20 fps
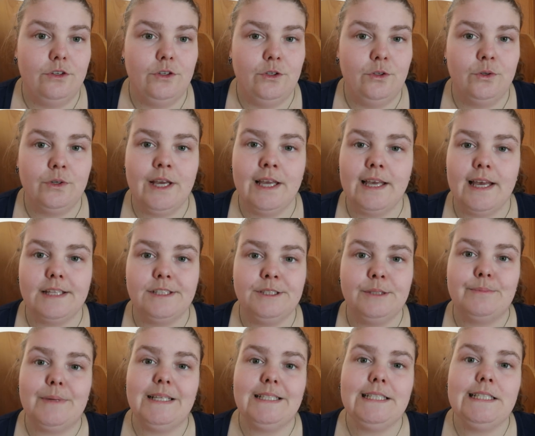you can get
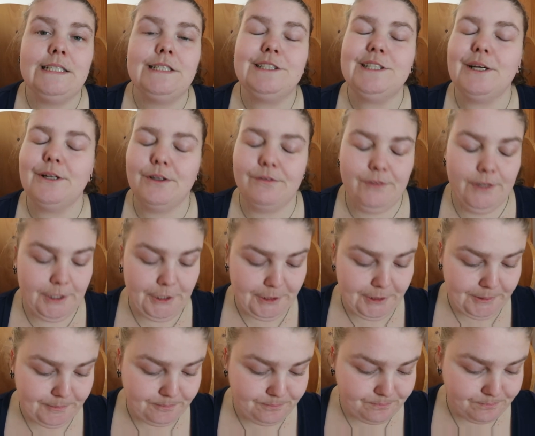some ideas out of
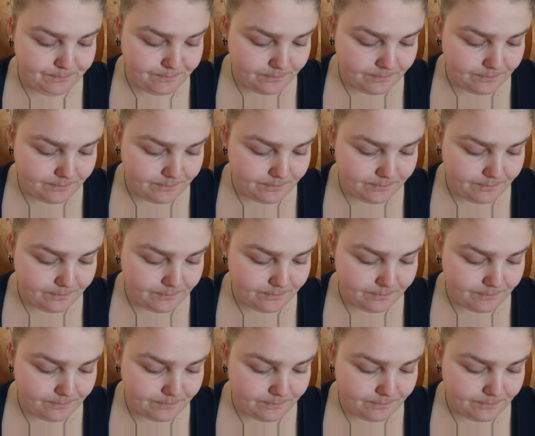here.